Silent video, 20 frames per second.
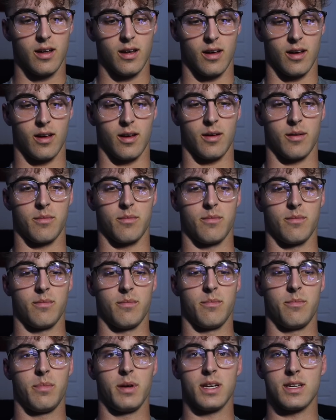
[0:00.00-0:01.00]
um,
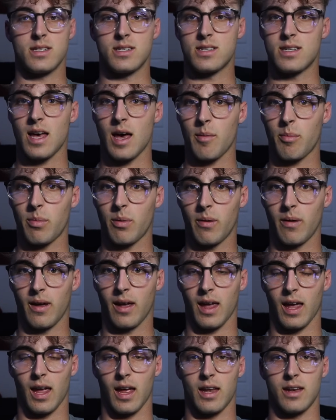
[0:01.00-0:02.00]
big step,
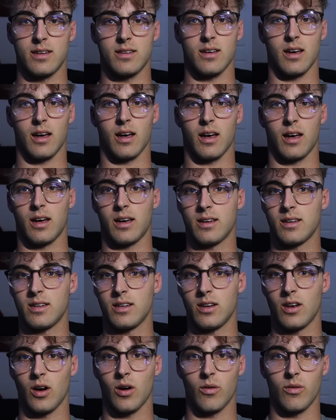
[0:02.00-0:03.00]
and uh,
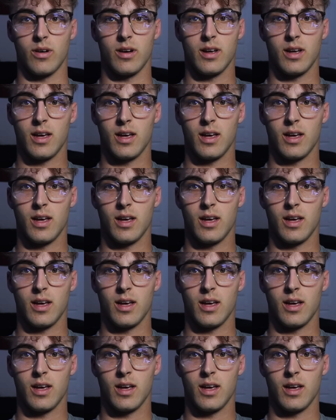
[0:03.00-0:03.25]
you know